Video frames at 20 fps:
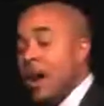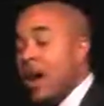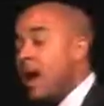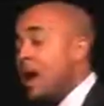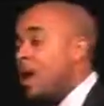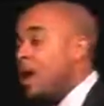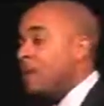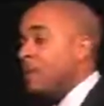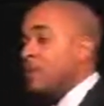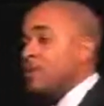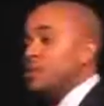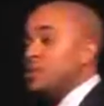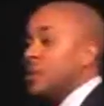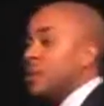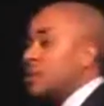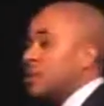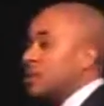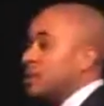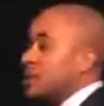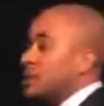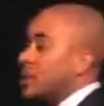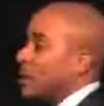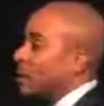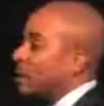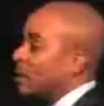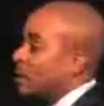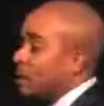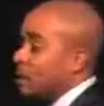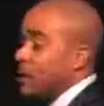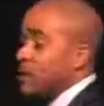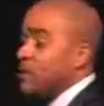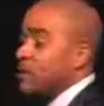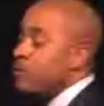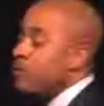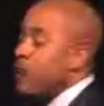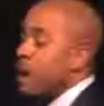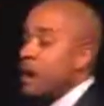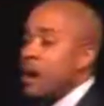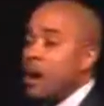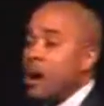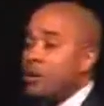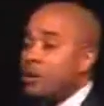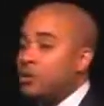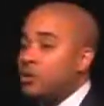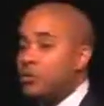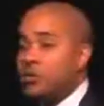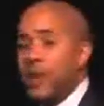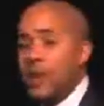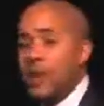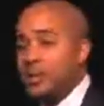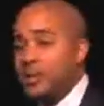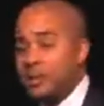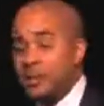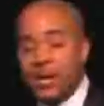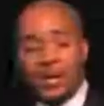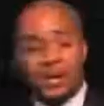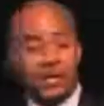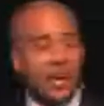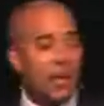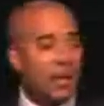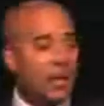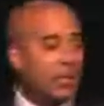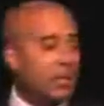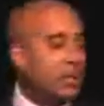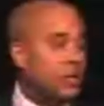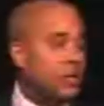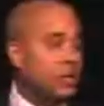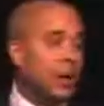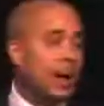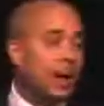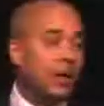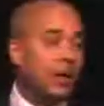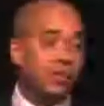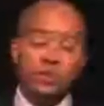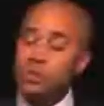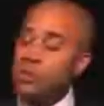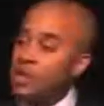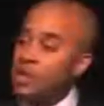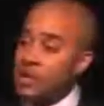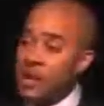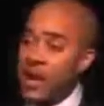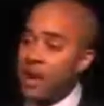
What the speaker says: I always jokingly say, look, if you've got all this fancy technology in your house, you need to